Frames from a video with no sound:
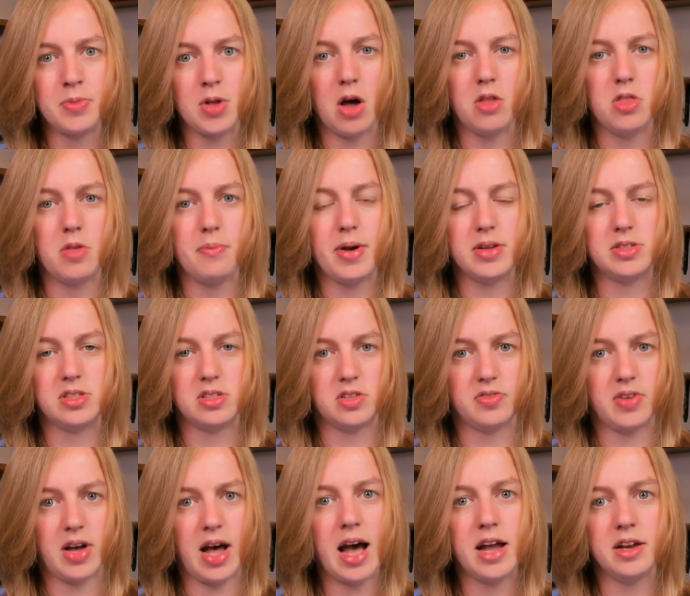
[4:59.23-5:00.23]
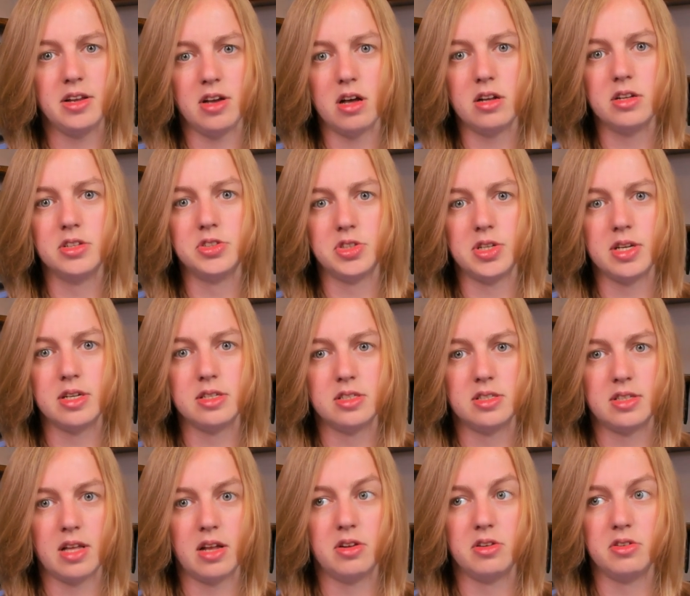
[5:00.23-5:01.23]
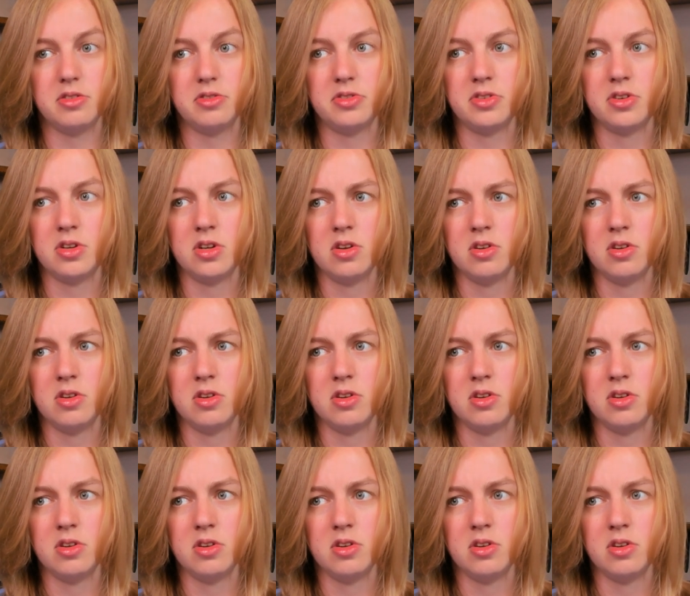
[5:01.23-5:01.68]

on the basis of our ideology instead of